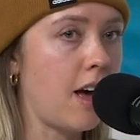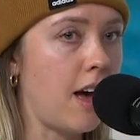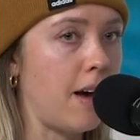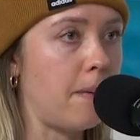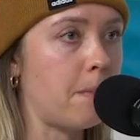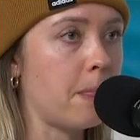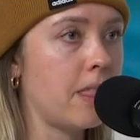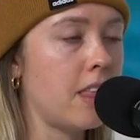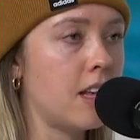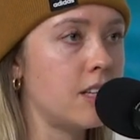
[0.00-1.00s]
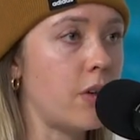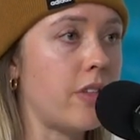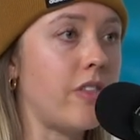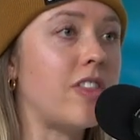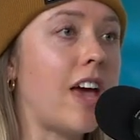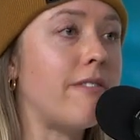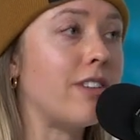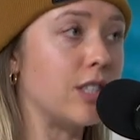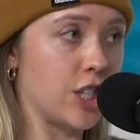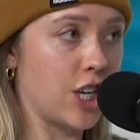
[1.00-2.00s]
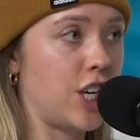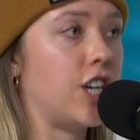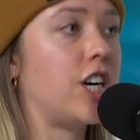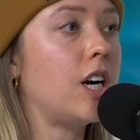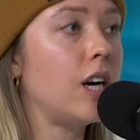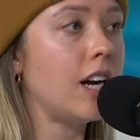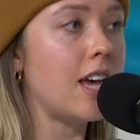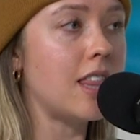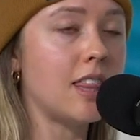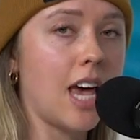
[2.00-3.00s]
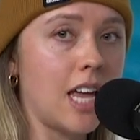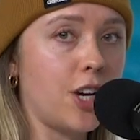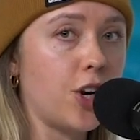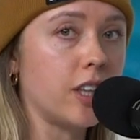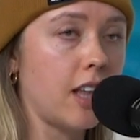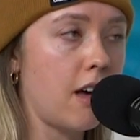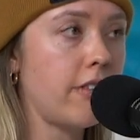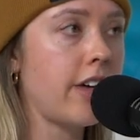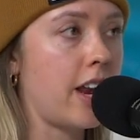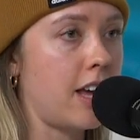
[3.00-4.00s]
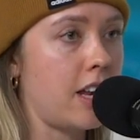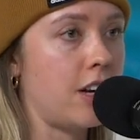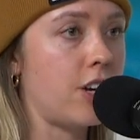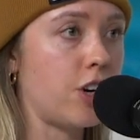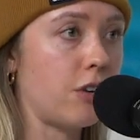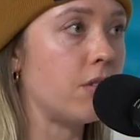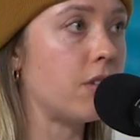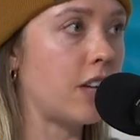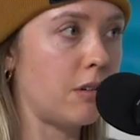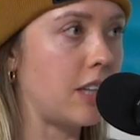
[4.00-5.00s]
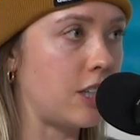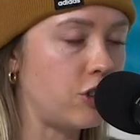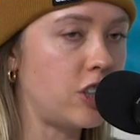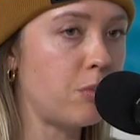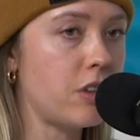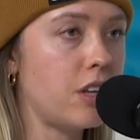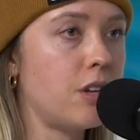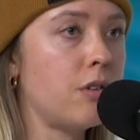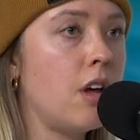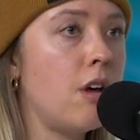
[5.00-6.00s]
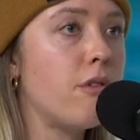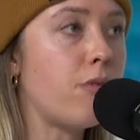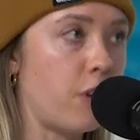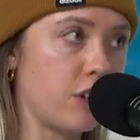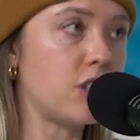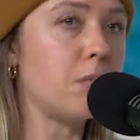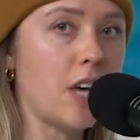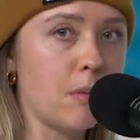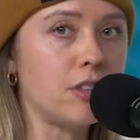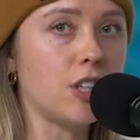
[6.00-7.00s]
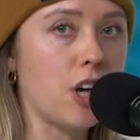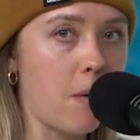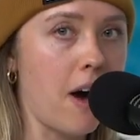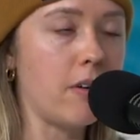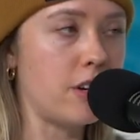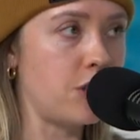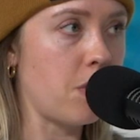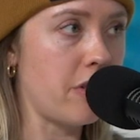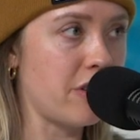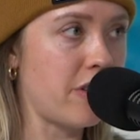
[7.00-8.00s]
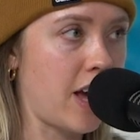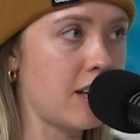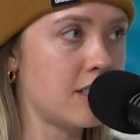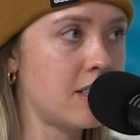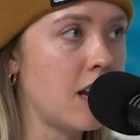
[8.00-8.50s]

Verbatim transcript: um, so that they feel secure in, in your love and in your their relationship with you for you to be able to go out and do other things.